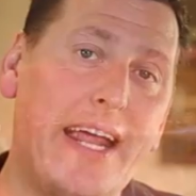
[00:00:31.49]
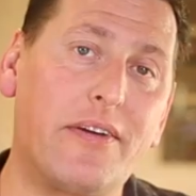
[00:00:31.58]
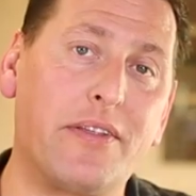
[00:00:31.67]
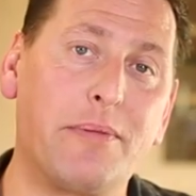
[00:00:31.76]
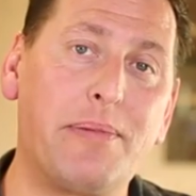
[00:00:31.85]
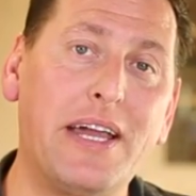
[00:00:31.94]
it
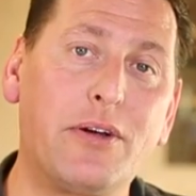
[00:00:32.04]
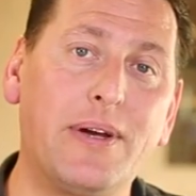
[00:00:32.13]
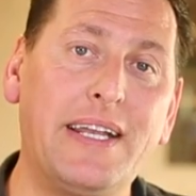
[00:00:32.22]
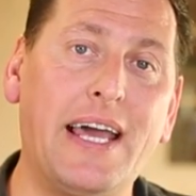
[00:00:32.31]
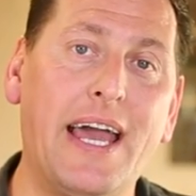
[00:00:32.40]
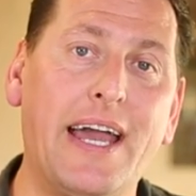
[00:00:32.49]
out on the big
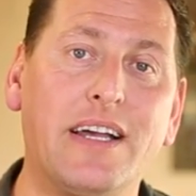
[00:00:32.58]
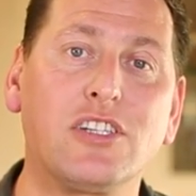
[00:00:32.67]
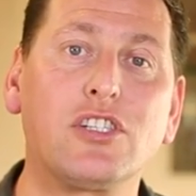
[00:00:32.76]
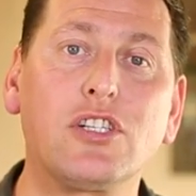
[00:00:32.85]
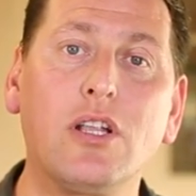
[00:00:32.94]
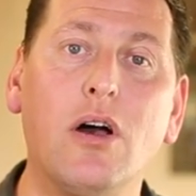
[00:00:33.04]
green egg,
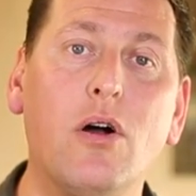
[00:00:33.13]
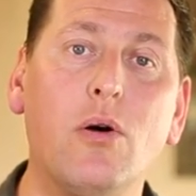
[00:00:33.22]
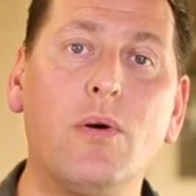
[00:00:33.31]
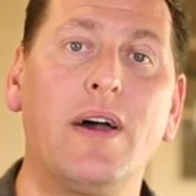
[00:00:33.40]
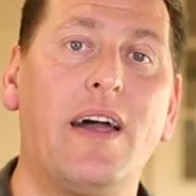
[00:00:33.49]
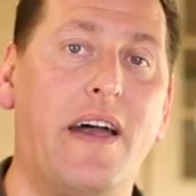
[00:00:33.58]

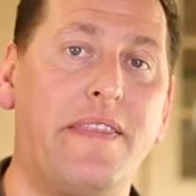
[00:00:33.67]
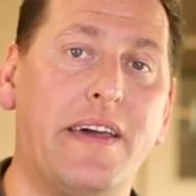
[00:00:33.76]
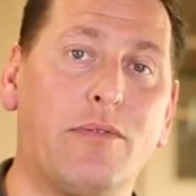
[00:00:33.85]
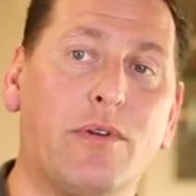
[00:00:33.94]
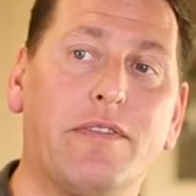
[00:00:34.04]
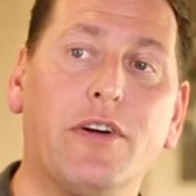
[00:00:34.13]
slow, and
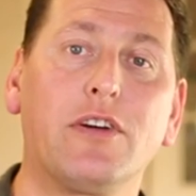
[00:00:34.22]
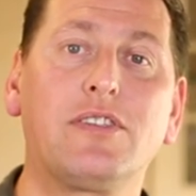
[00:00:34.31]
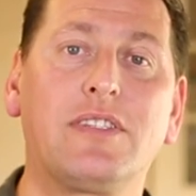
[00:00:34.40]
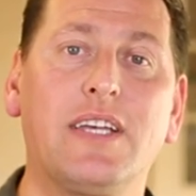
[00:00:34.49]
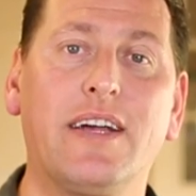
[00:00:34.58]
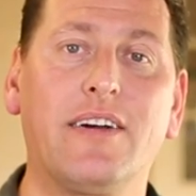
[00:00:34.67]
then reverse
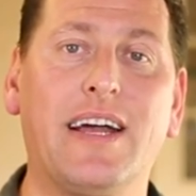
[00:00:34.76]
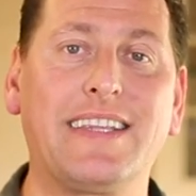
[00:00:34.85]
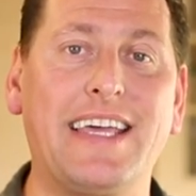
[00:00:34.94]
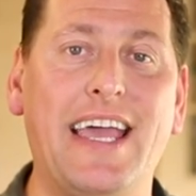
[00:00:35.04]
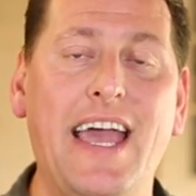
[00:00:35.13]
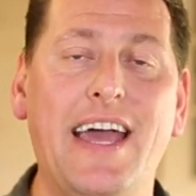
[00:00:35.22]
sear at
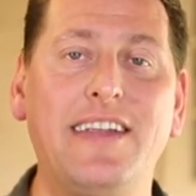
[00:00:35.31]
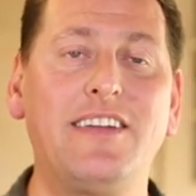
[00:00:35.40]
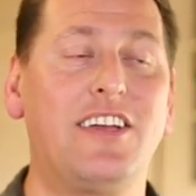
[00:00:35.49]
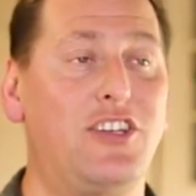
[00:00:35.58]
the end.